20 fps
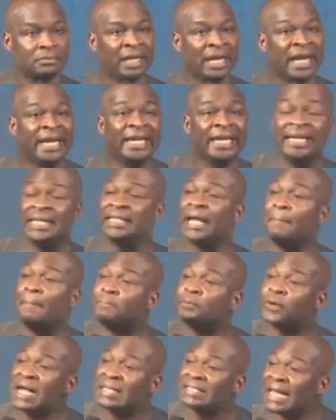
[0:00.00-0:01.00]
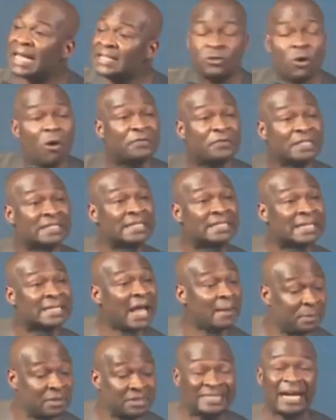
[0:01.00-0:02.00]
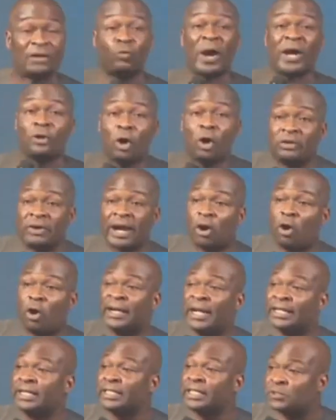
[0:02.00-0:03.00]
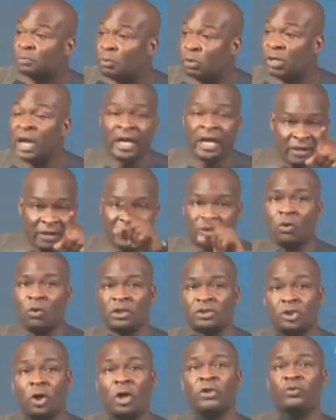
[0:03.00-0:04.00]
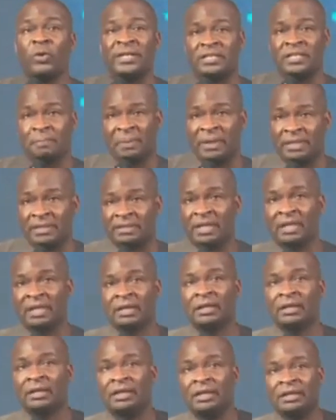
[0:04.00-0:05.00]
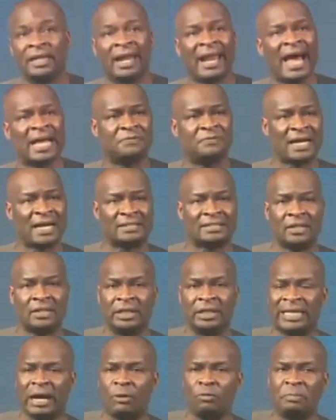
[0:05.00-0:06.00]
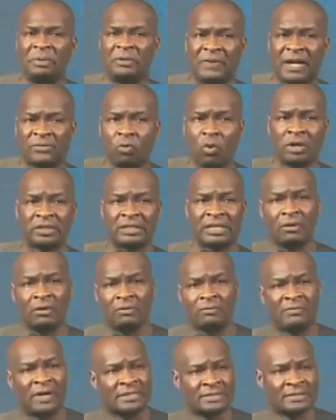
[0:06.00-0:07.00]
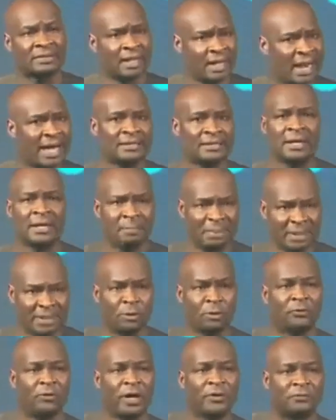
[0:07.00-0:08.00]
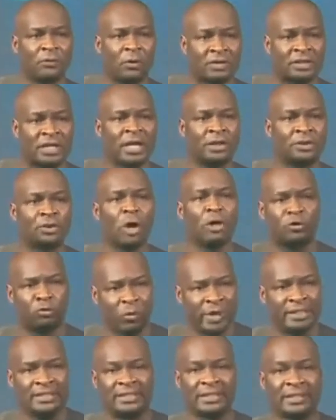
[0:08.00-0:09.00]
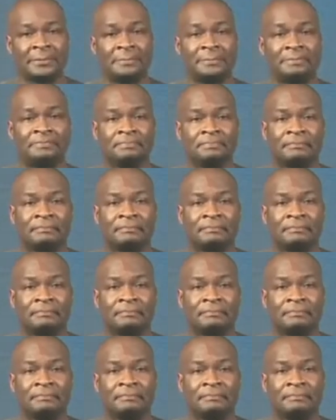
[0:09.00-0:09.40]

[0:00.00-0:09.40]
in the presence of his disciples that were not recorded in this book. Give it to us. John 20, please. The last verse. That would be verse what now? Verse the last. Please look for it for us. John 20.